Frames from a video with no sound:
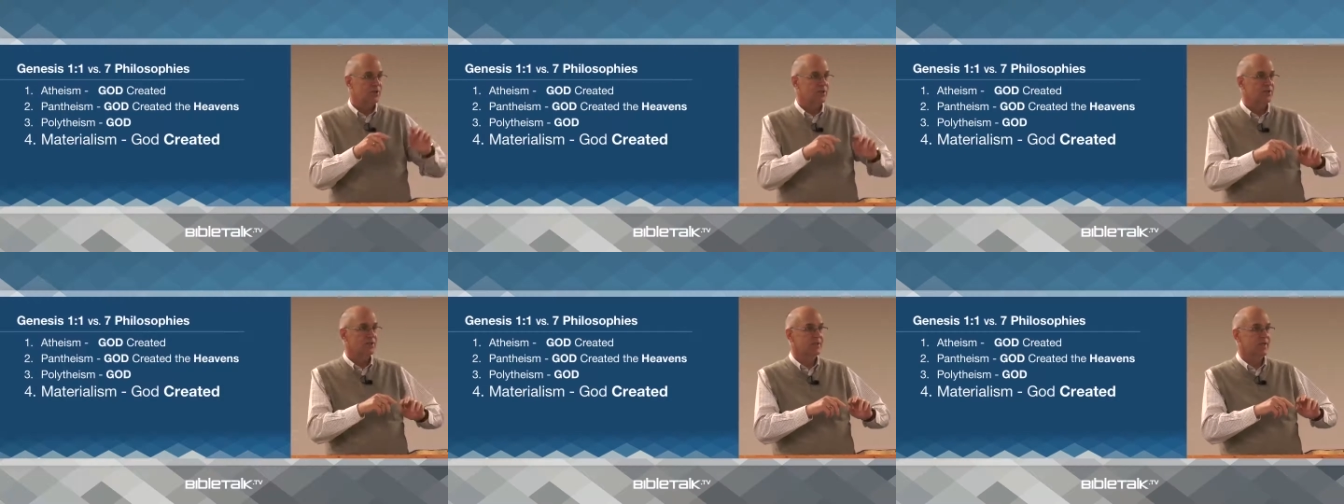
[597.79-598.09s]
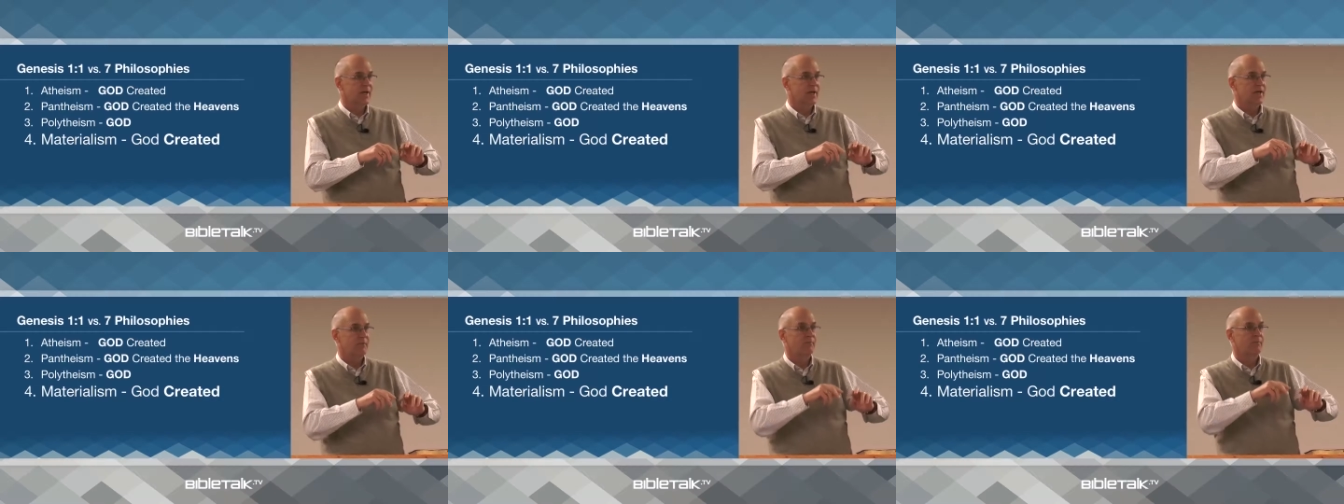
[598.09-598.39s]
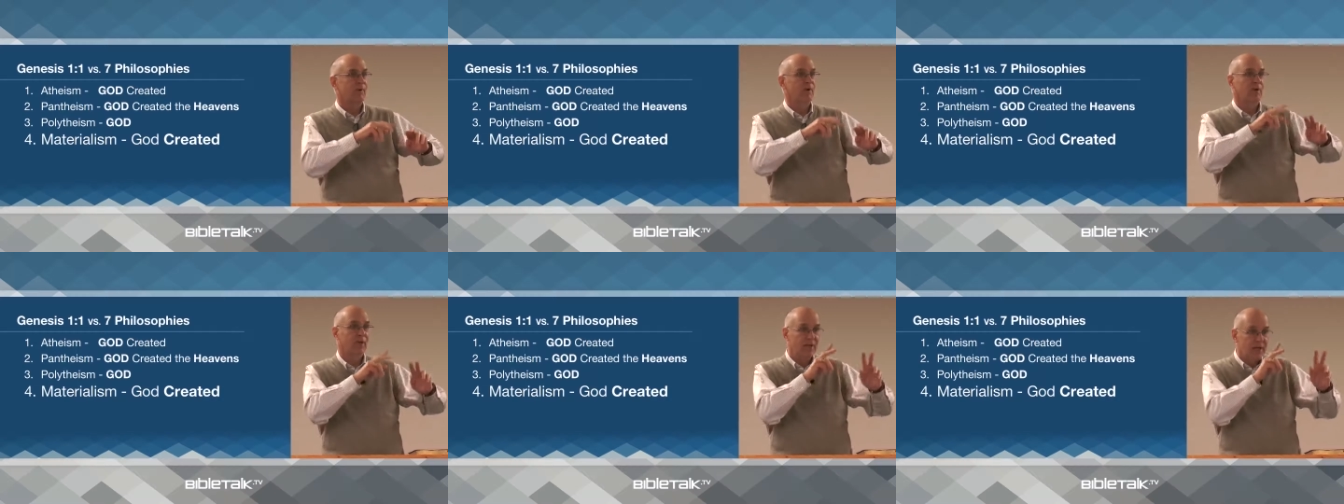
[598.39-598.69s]
is a
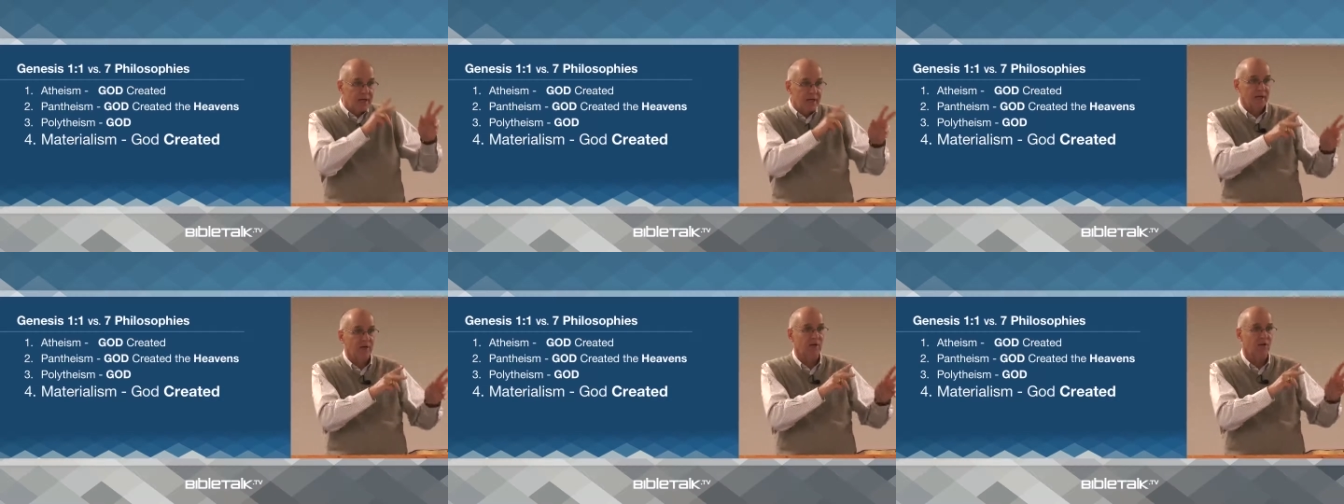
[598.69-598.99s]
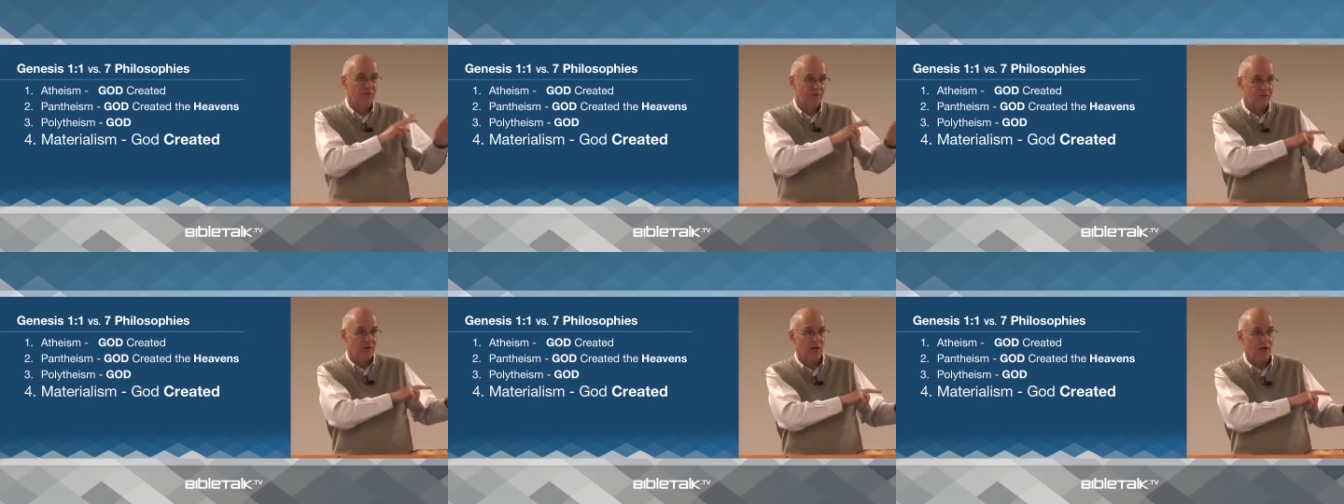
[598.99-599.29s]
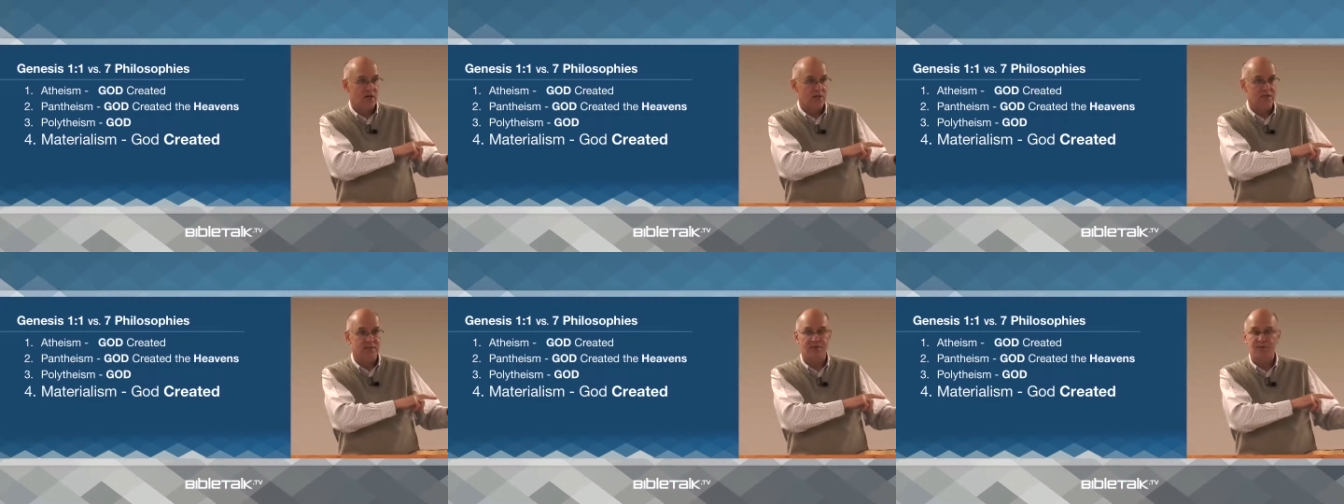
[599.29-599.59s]
political
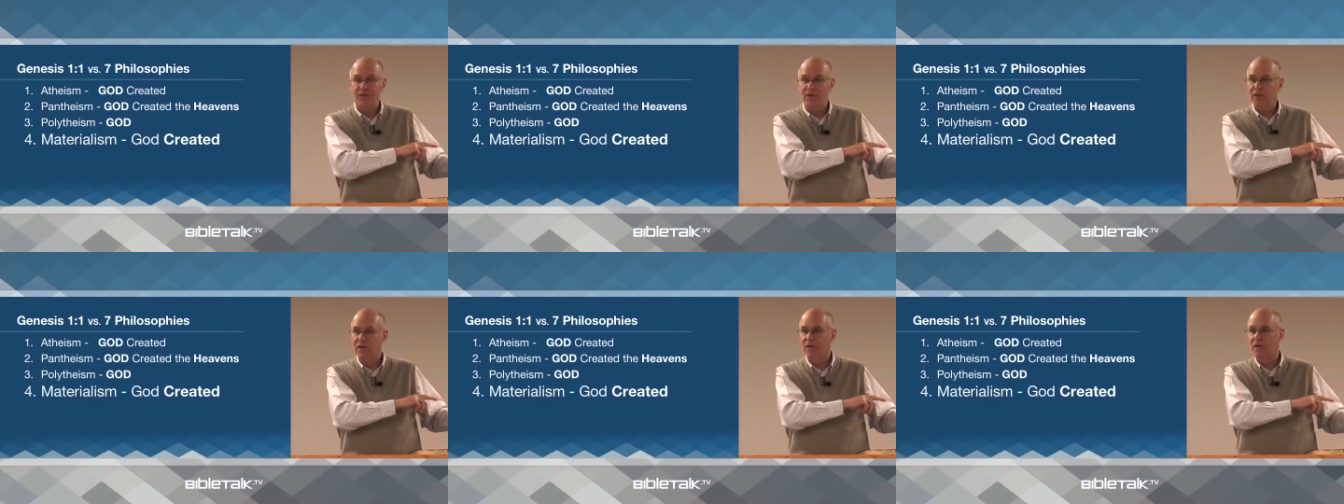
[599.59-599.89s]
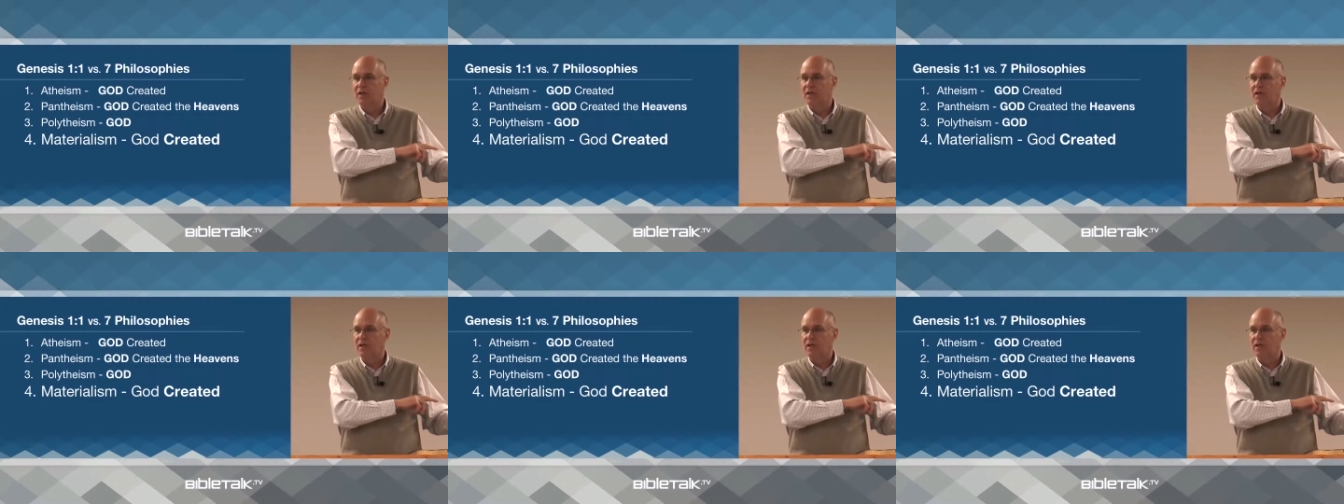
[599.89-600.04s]
philosophy.